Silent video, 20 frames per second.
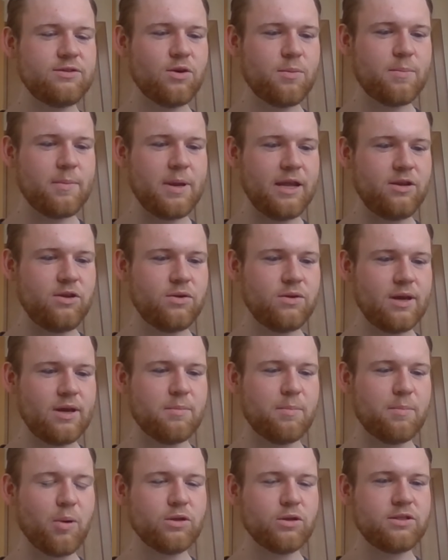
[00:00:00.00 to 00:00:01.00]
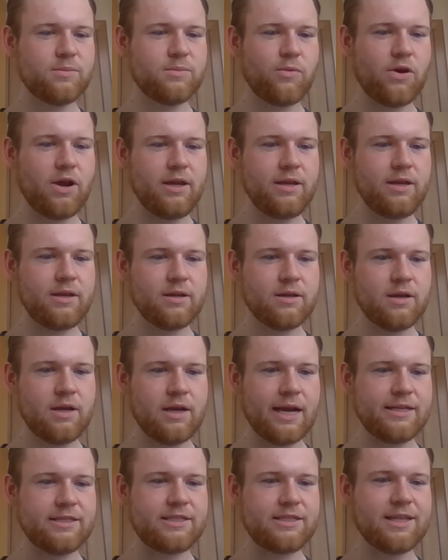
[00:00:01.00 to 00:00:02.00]
menu at the bottom right and
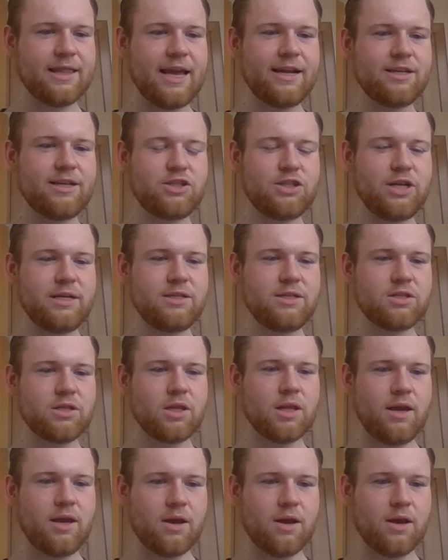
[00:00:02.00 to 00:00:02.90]
select Change Layout,